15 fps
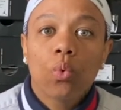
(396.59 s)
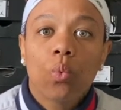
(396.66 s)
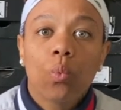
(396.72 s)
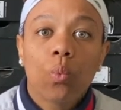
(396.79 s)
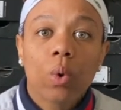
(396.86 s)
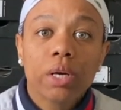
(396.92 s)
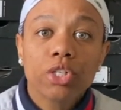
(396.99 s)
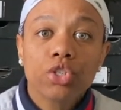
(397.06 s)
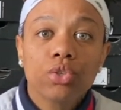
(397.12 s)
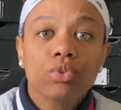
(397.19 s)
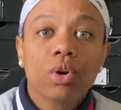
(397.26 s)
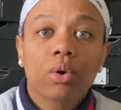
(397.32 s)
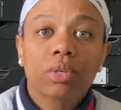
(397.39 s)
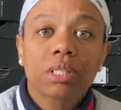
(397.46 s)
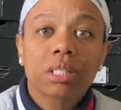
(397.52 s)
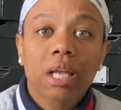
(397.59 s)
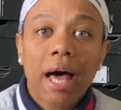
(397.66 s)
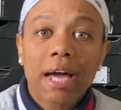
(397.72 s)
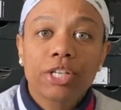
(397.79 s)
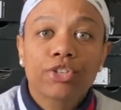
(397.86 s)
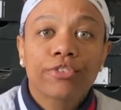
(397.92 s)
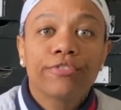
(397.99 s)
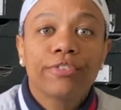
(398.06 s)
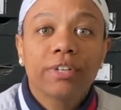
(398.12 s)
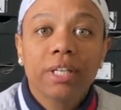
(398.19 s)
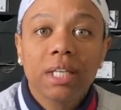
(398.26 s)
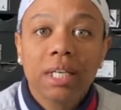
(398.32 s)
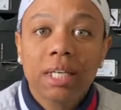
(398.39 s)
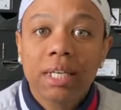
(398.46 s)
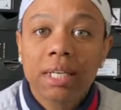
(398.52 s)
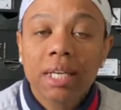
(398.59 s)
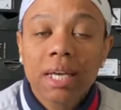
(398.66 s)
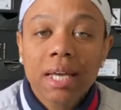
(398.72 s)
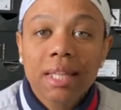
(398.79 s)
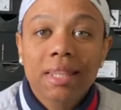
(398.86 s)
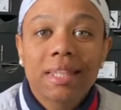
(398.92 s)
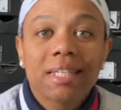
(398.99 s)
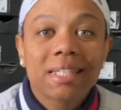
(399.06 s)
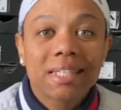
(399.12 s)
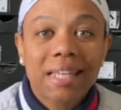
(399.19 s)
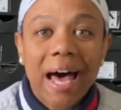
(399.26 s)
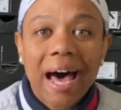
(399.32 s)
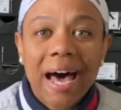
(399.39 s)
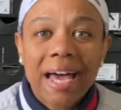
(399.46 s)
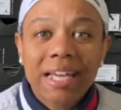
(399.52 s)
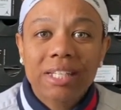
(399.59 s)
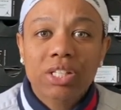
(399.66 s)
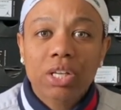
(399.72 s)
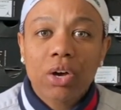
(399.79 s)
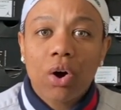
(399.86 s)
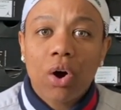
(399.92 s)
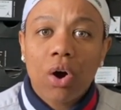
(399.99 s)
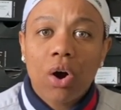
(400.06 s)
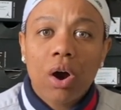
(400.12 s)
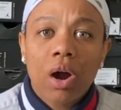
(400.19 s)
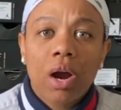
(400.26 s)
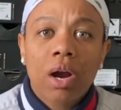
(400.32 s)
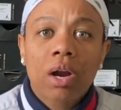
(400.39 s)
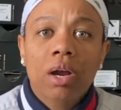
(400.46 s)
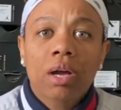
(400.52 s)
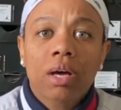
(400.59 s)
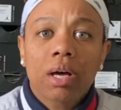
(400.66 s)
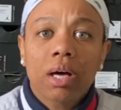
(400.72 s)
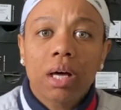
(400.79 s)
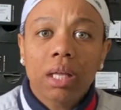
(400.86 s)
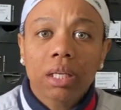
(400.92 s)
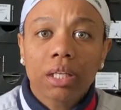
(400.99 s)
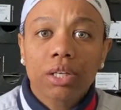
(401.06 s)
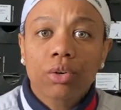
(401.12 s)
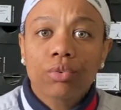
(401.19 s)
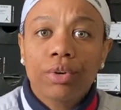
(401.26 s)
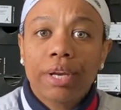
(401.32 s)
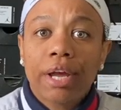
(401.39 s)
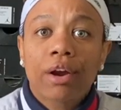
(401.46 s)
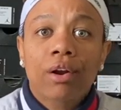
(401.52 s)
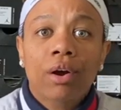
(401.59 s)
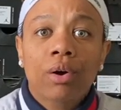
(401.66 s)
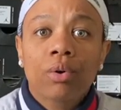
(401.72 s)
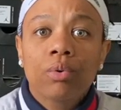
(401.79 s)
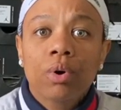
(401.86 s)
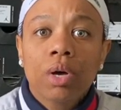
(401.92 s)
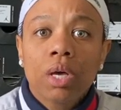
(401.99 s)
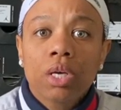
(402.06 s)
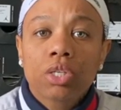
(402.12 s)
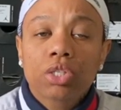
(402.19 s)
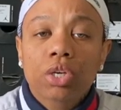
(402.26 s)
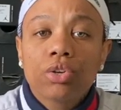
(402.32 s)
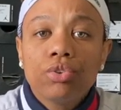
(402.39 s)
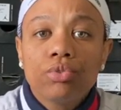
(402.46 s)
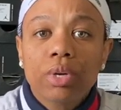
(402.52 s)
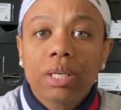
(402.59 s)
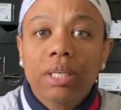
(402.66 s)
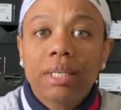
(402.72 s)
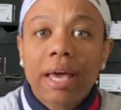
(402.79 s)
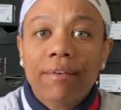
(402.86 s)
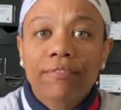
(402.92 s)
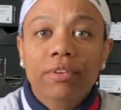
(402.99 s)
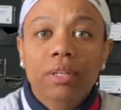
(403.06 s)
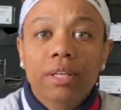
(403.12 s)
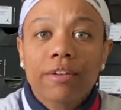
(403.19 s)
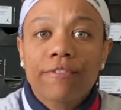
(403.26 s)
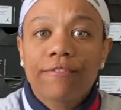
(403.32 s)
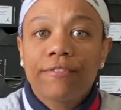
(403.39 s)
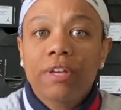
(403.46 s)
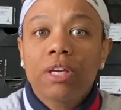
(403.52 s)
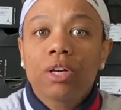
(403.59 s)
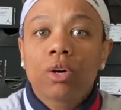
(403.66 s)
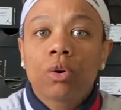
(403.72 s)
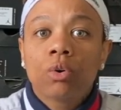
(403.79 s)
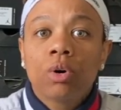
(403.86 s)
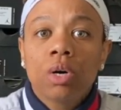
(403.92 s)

Once you go to slide your foot in, the sides are a little narrow, so you can definitely feel